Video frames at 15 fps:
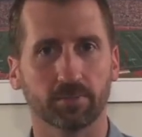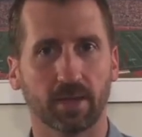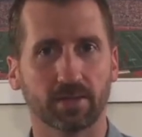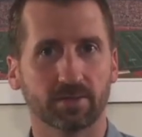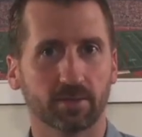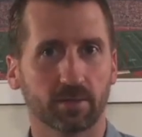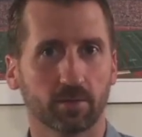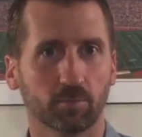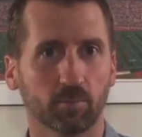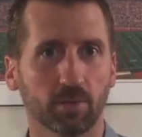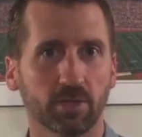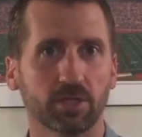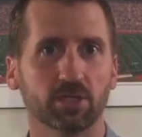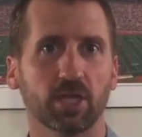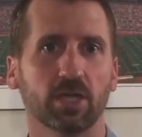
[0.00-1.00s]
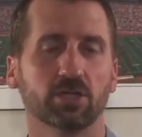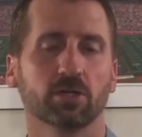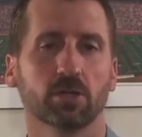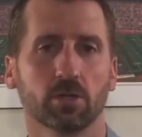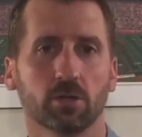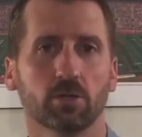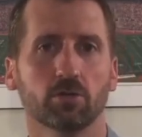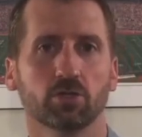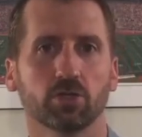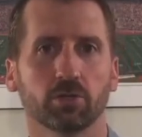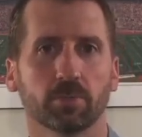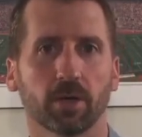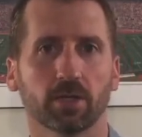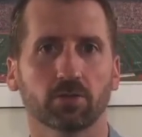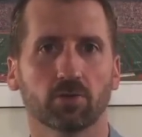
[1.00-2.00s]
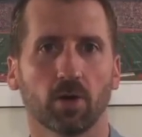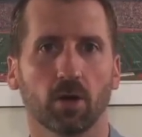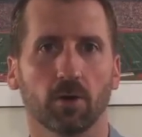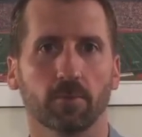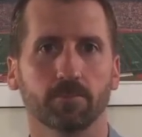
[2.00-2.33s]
as it can really change a conclusion you might draw.